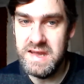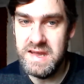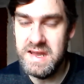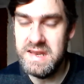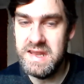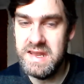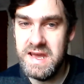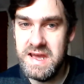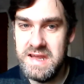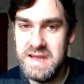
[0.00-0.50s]

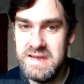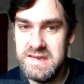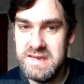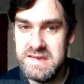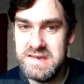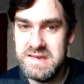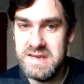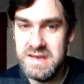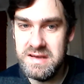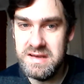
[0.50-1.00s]
and that is
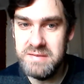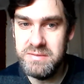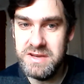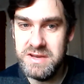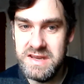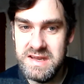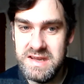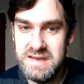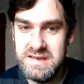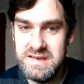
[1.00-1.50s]

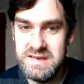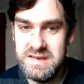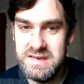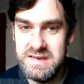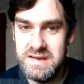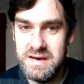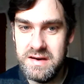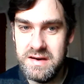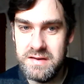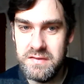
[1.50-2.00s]
Terminator
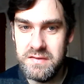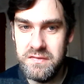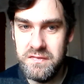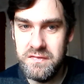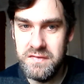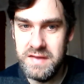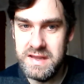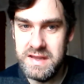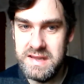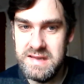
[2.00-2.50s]
Dark
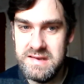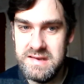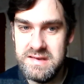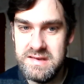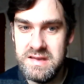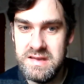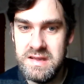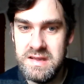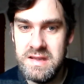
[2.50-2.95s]
Fate,